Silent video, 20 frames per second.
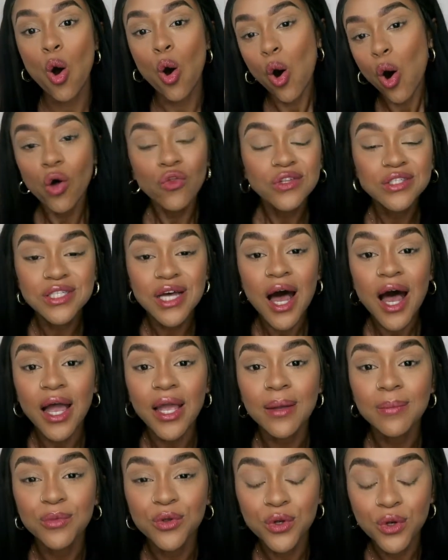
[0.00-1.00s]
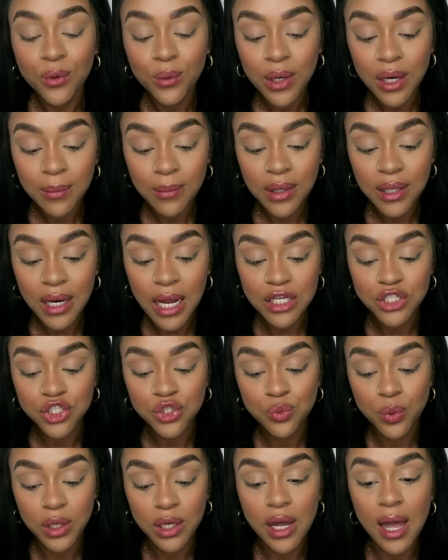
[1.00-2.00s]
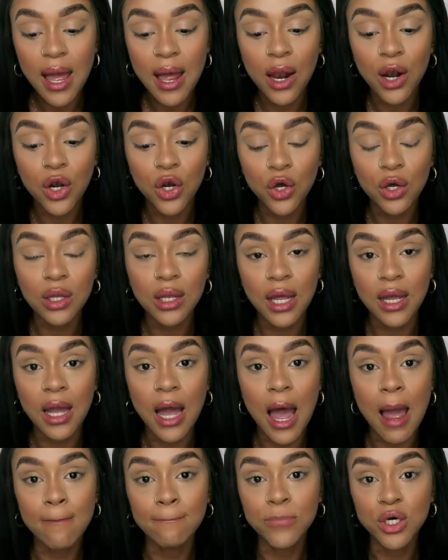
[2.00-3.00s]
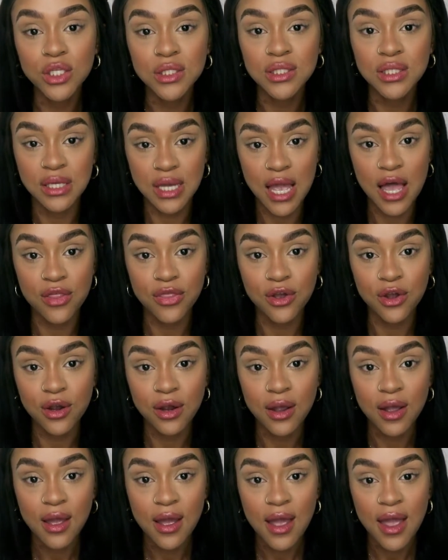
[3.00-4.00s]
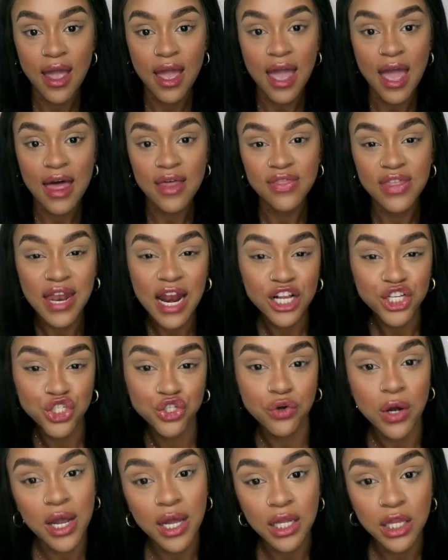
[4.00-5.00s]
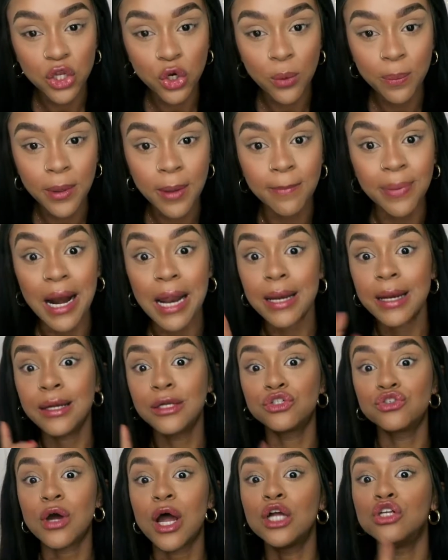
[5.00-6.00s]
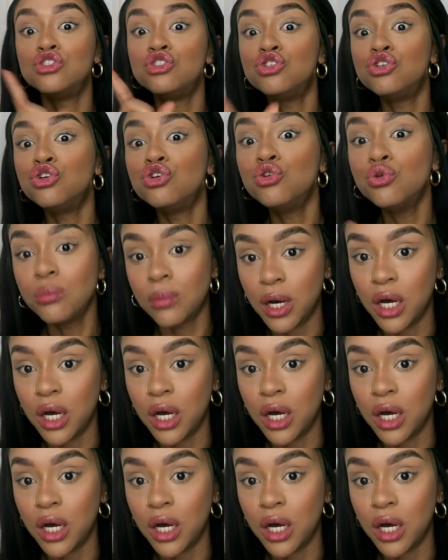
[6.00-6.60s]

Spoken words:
all the time. You know what I mean? I just wanna look like I'm put together, that I try a little bit, but I didn't try too